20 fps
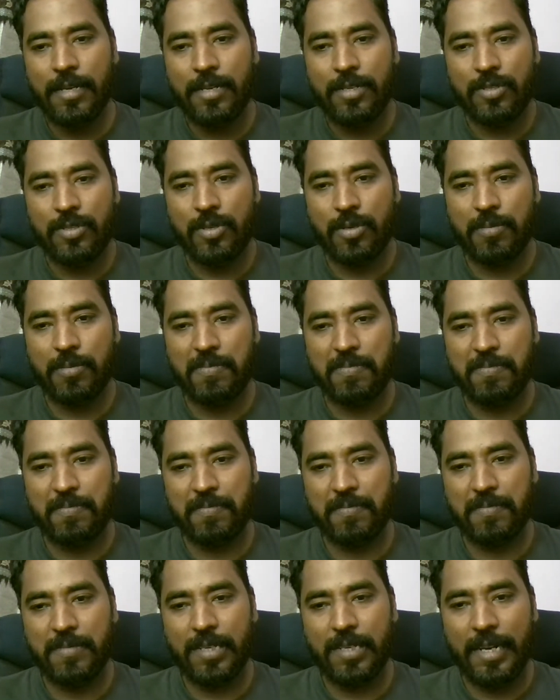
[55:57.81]
So
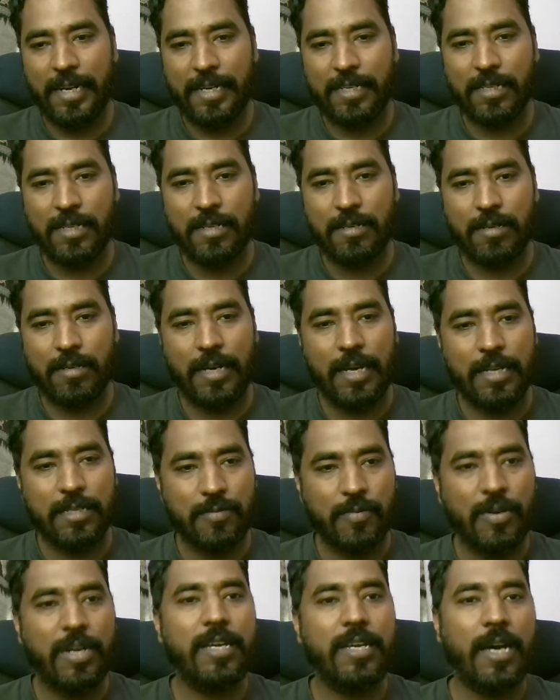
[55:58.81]
later, as
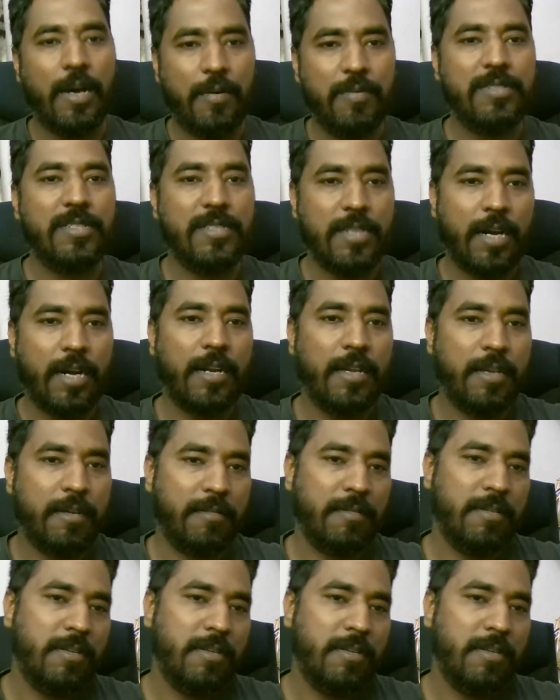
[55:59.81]
I was starting,